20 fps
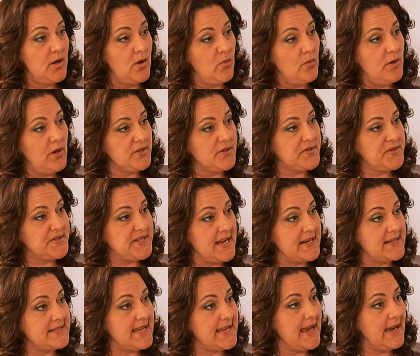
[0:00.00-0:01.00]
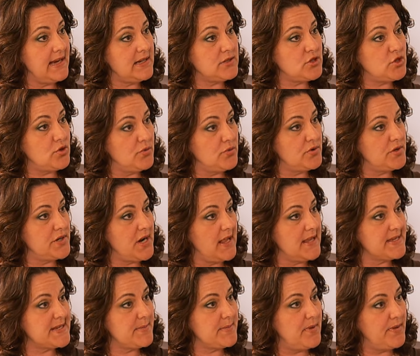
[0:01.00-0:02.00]
We also set aside
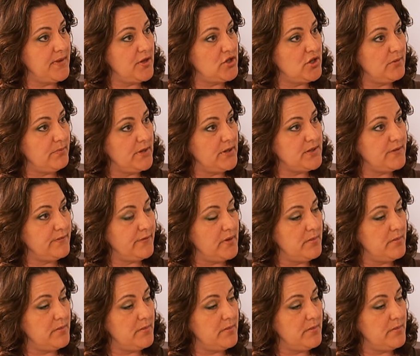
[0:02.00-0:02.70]
$200 a month in your budget for